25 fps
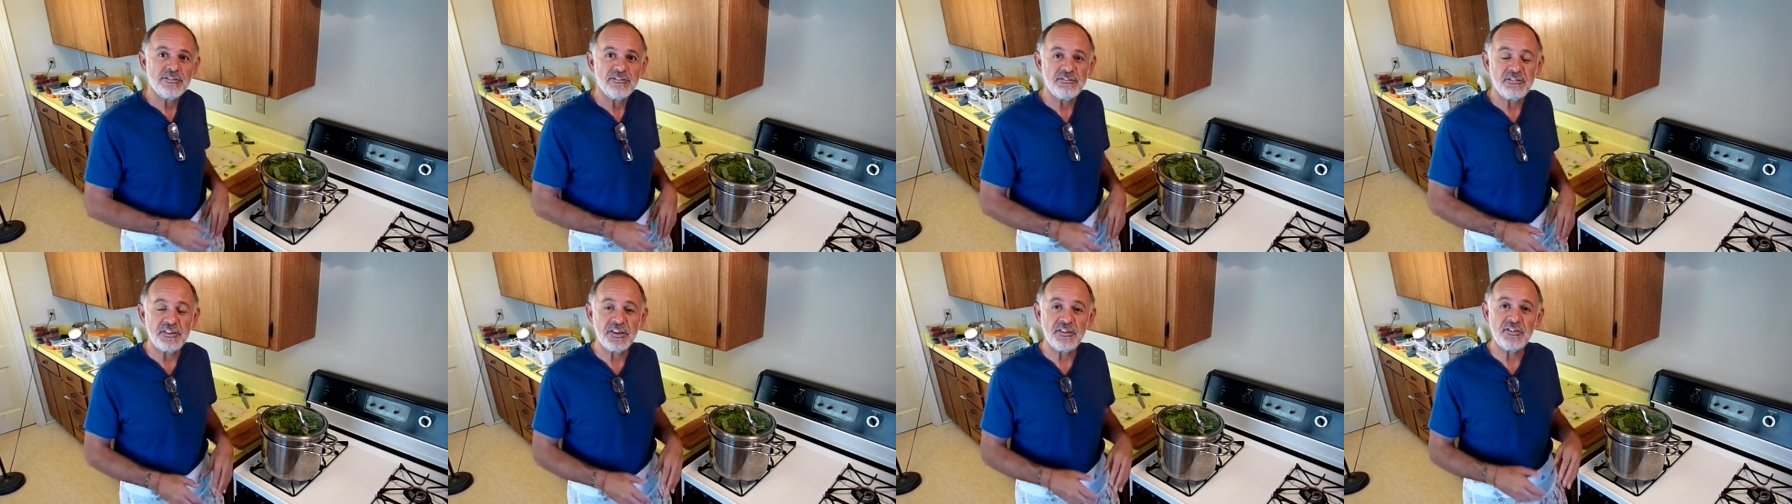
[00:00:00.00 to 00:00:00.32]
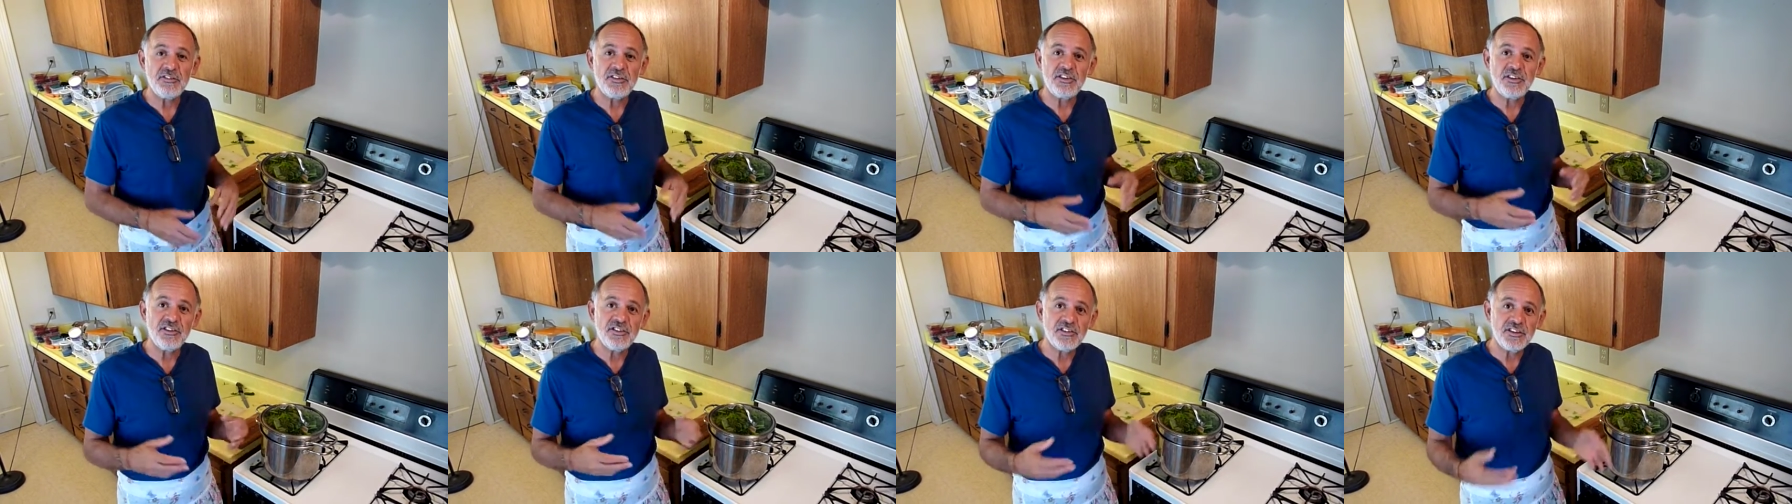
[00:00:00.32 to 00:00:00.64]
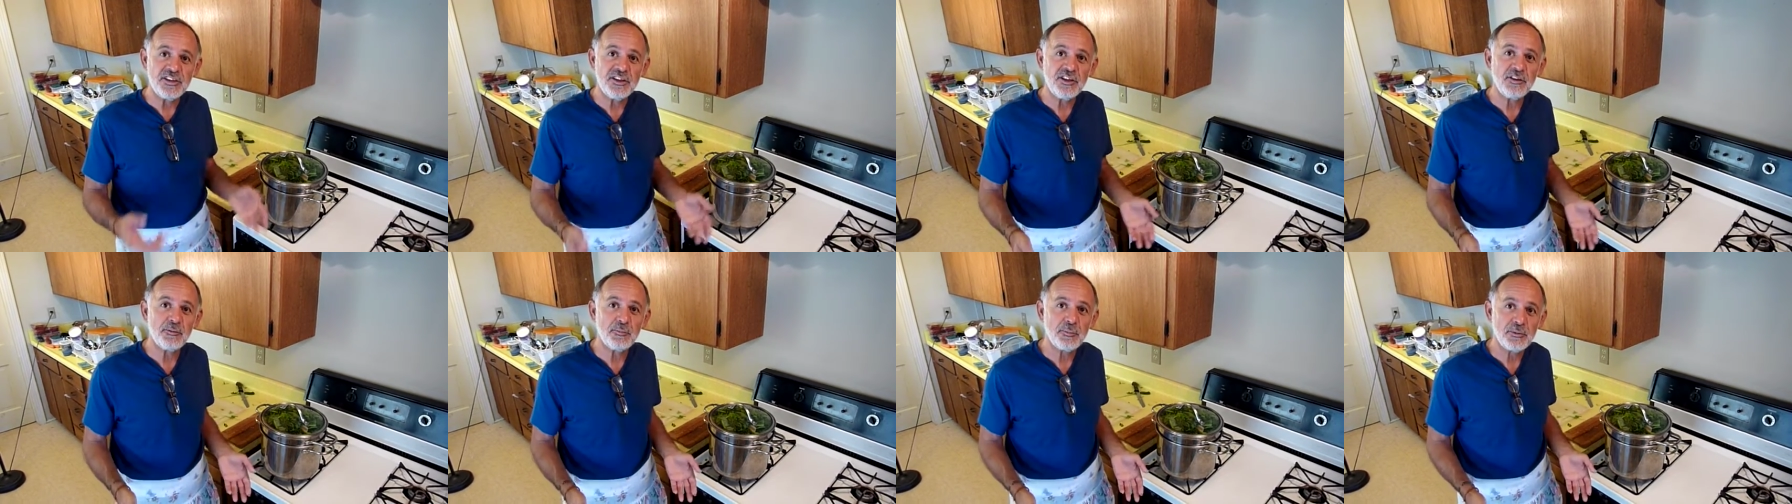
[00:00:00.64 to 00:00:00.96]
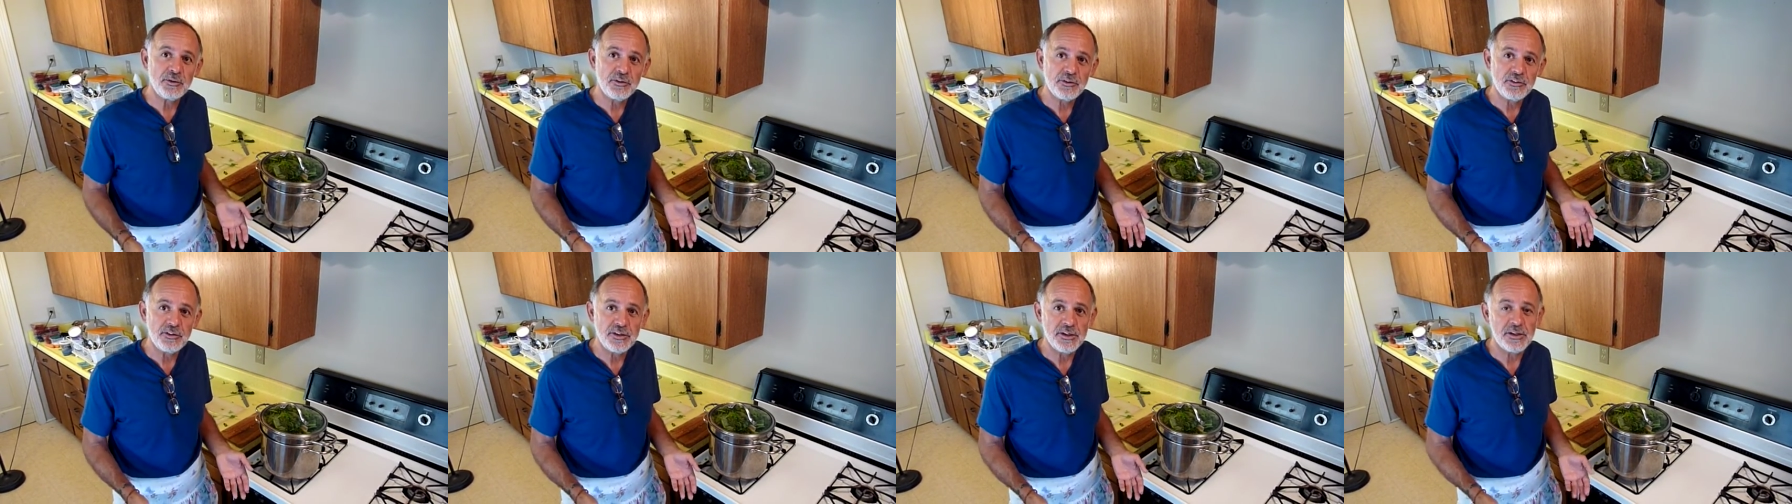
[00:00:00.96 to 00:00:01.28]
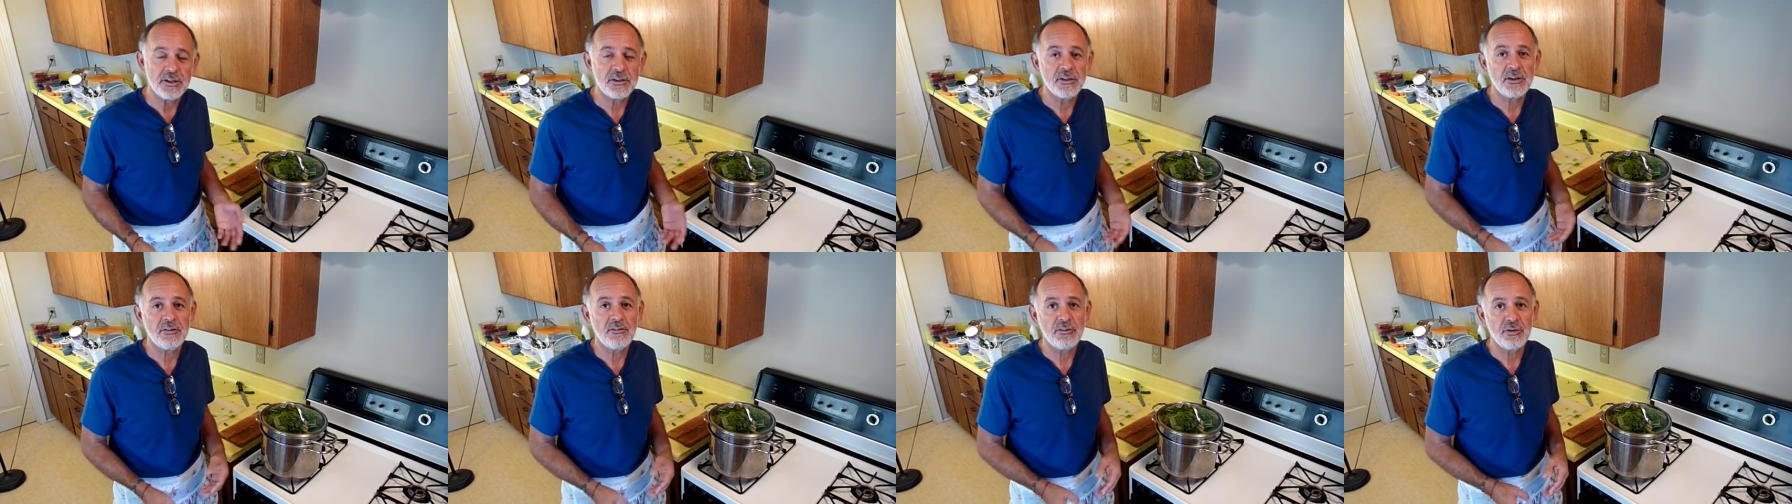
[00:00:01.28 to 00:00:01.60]

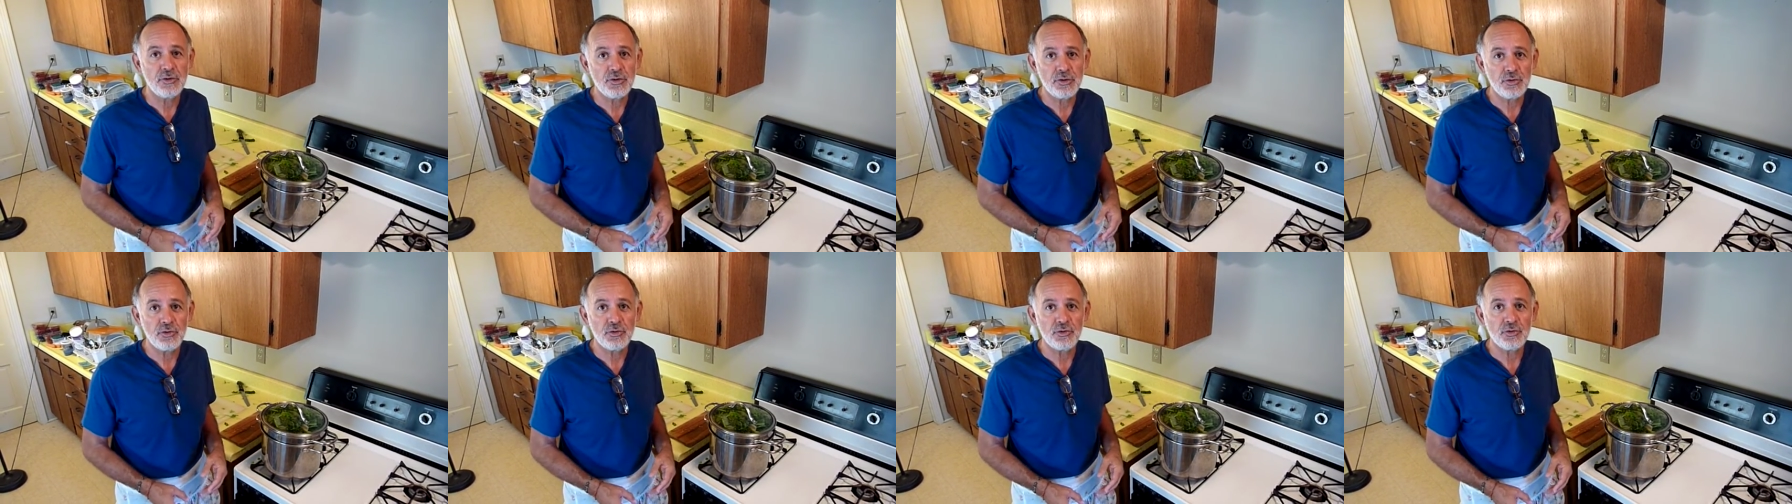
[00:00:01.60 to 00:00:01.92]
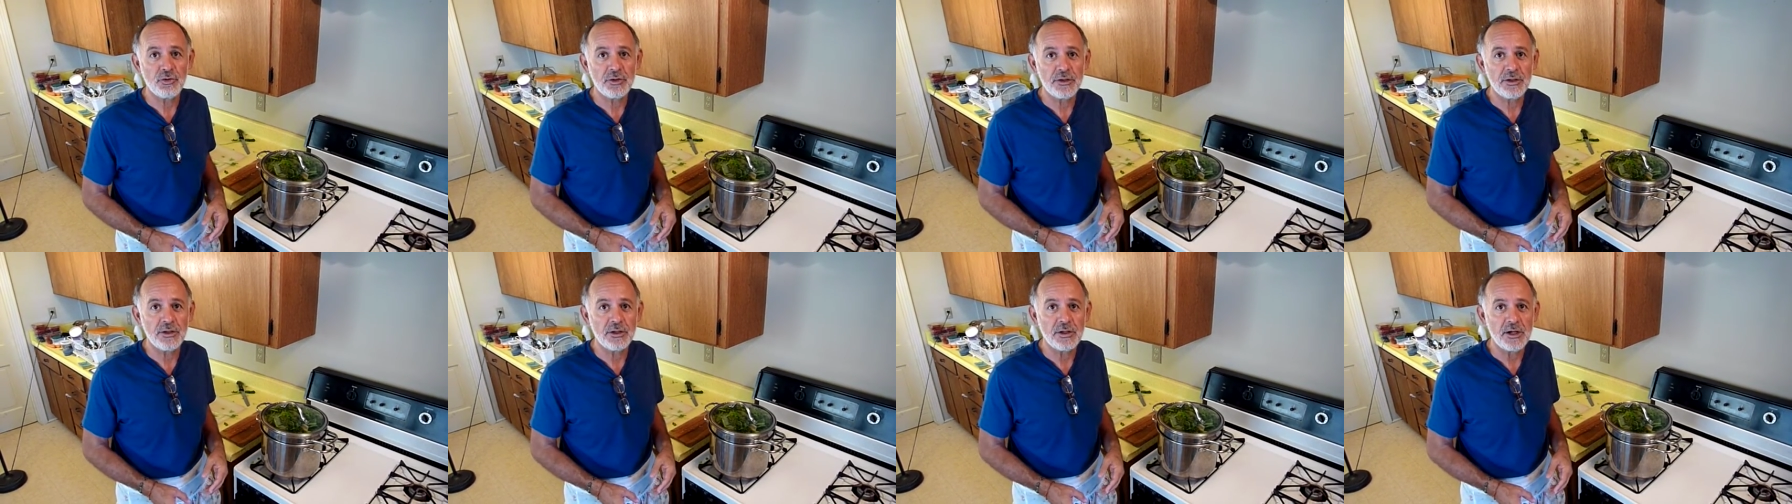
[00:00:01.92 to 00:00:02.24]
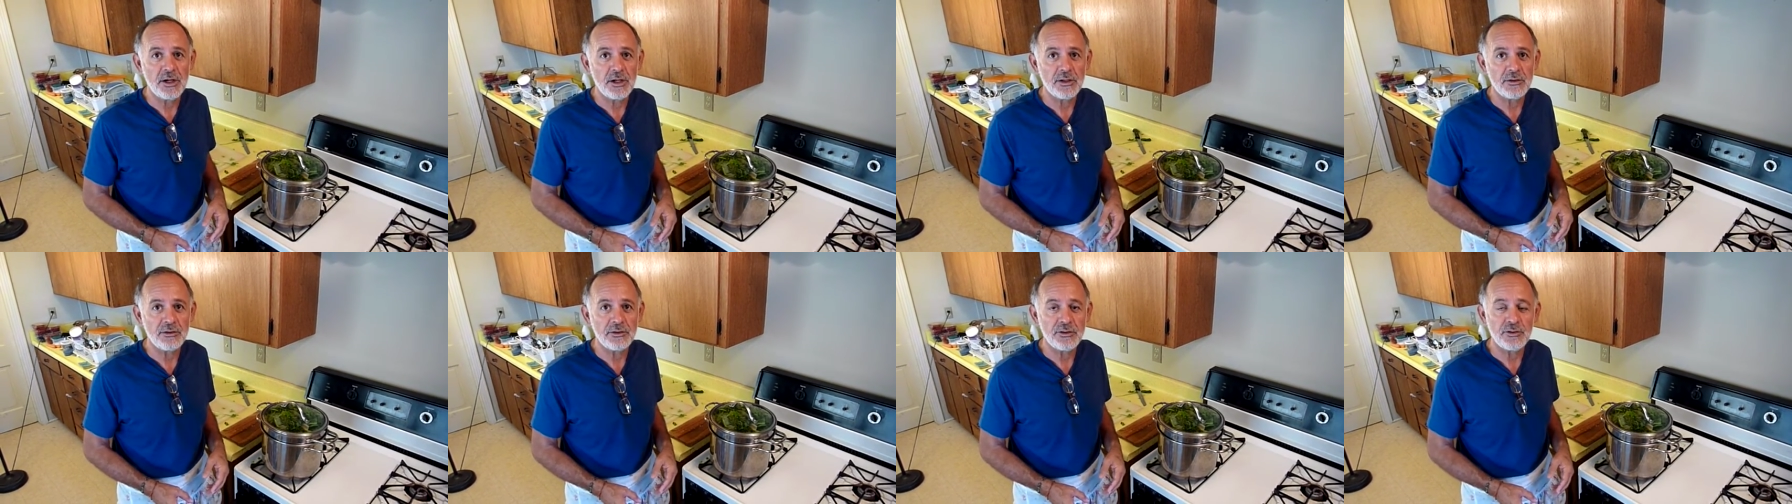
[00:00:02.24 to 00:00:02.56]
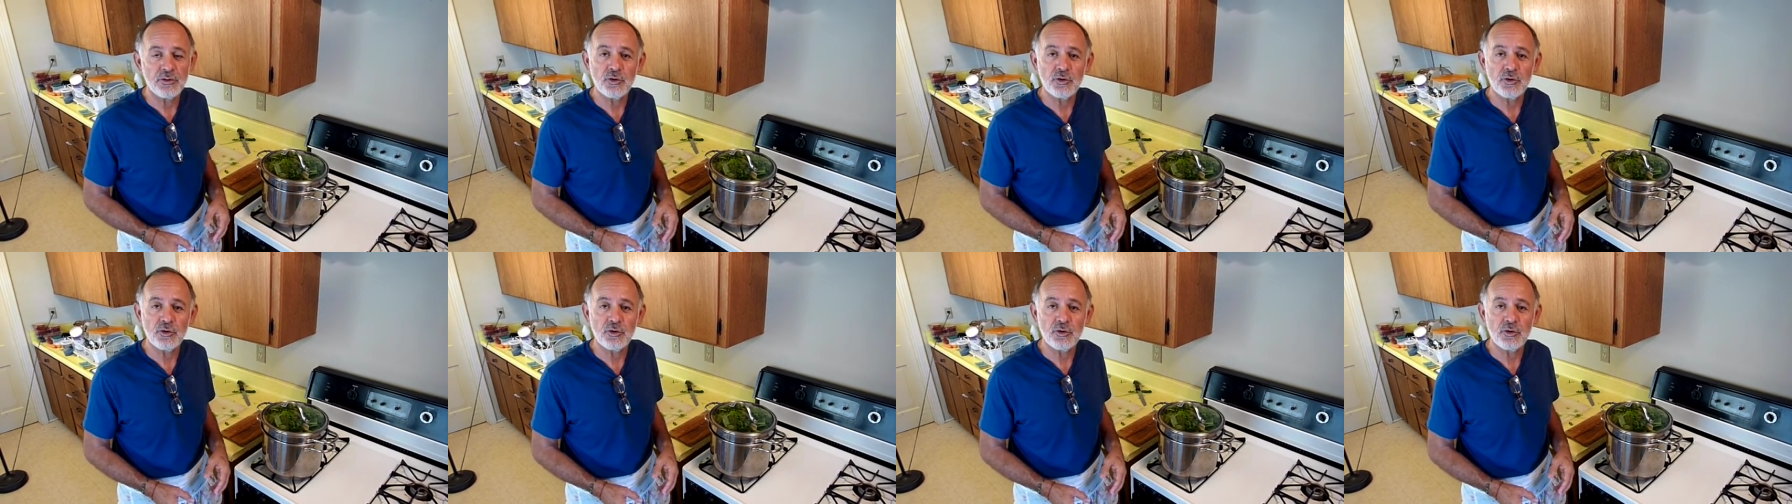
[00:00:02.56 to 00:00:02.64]
56% of the nutrient content.